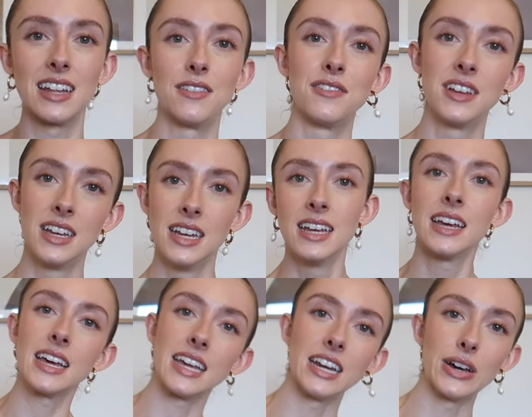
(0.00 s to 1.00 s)
kind
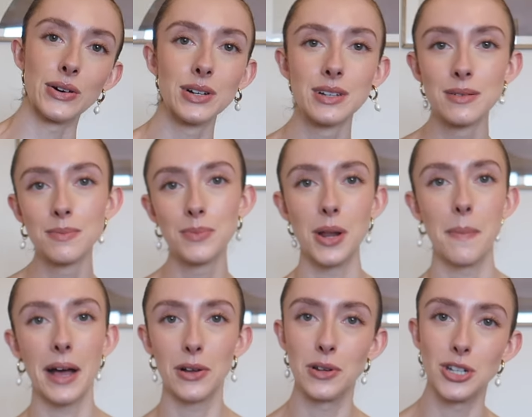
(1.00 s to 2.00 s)
of, you know, put it
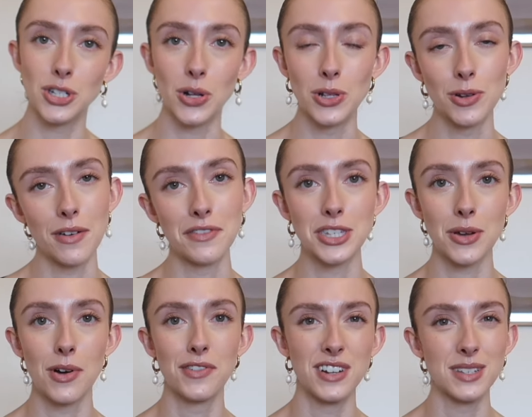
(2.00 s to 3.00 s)
back on your shoulder every
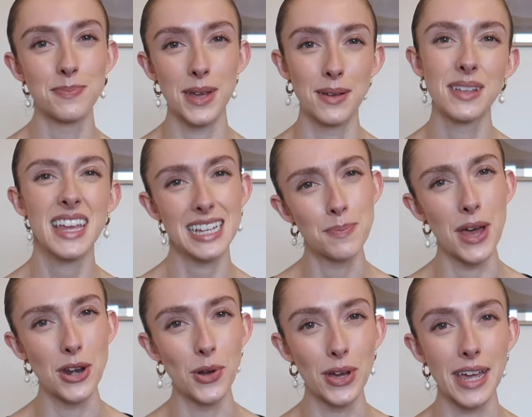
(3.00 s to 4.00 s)
so often. It gets a bit
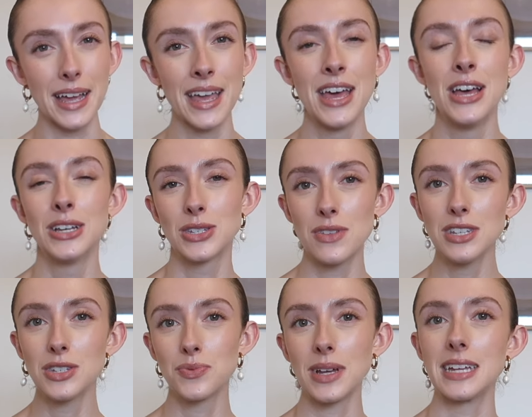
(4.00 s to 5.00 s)
annoying. So
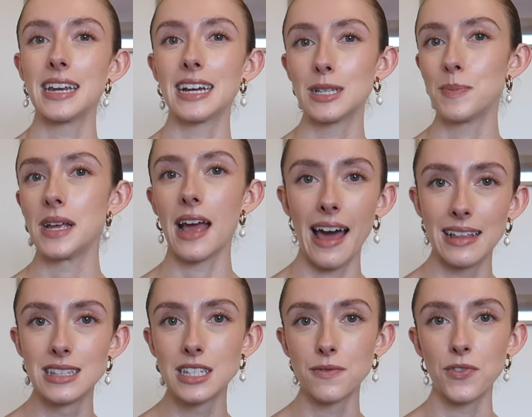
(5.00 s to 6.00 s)
this is really nice being
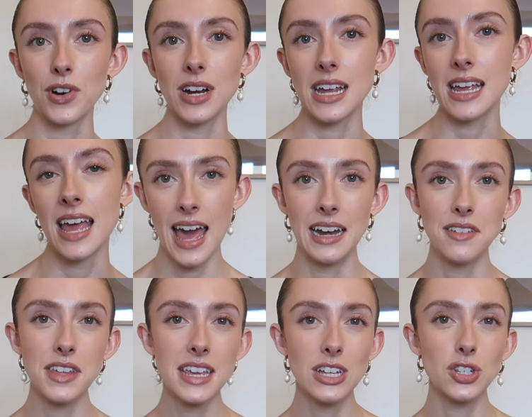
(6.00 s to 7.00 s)
hands-free. And I
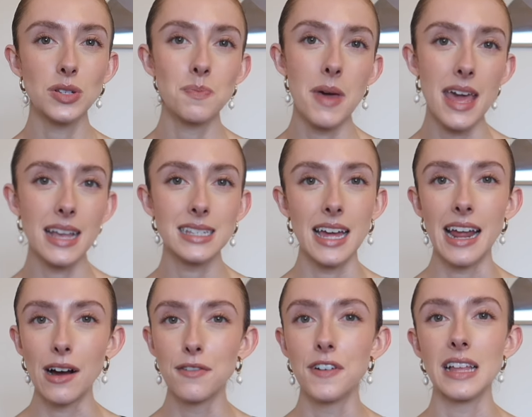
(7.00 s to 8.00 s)
think it just makes an
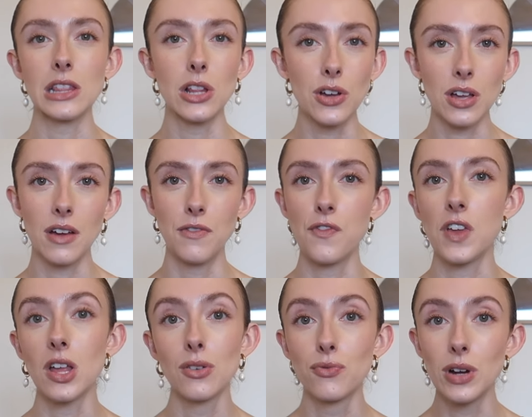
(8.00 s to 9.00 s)
outfit look and
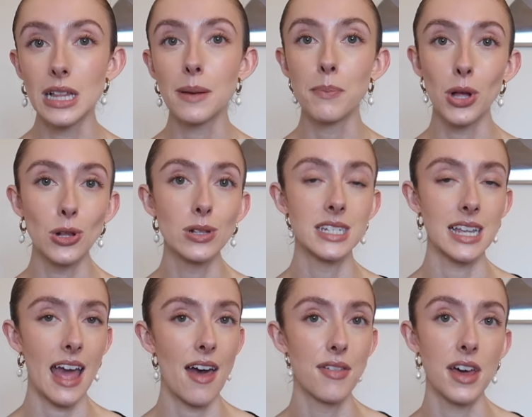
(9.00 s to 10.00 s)
feel really pulled
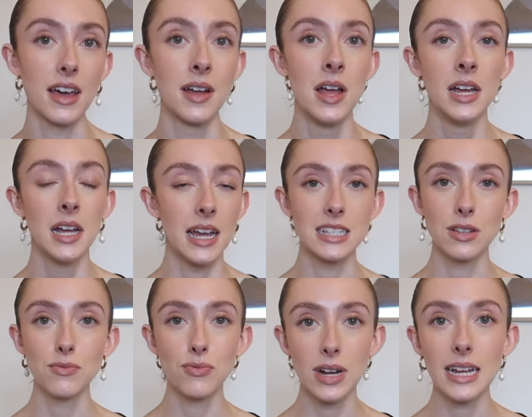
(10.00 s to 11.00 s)
together. It's
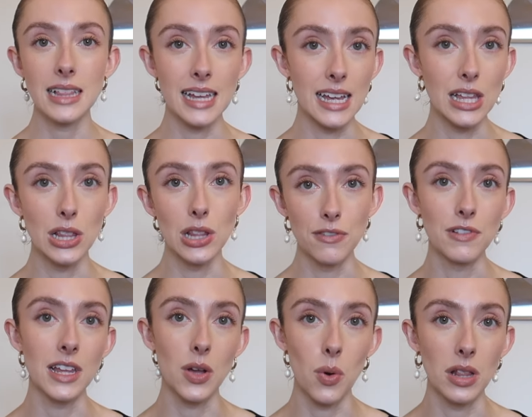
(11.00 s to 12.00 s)
a really
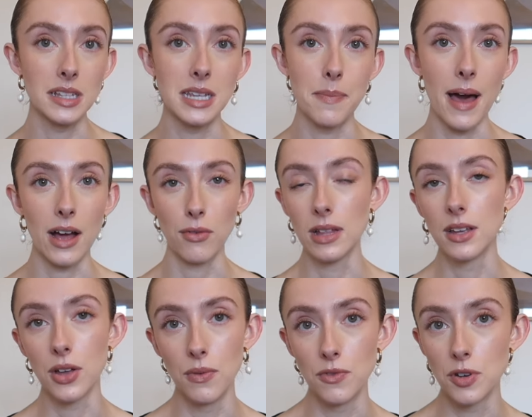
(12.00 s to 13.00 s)
lovely quality bag, really
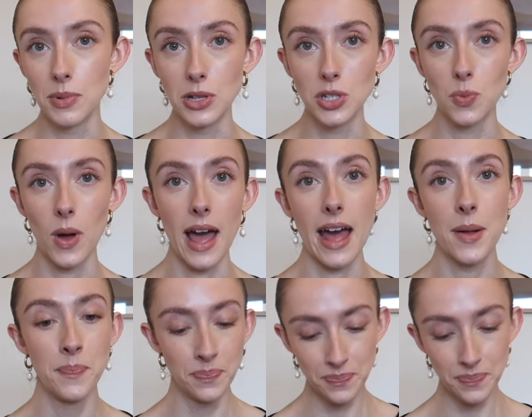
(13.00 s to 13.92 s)
comfortable to wear.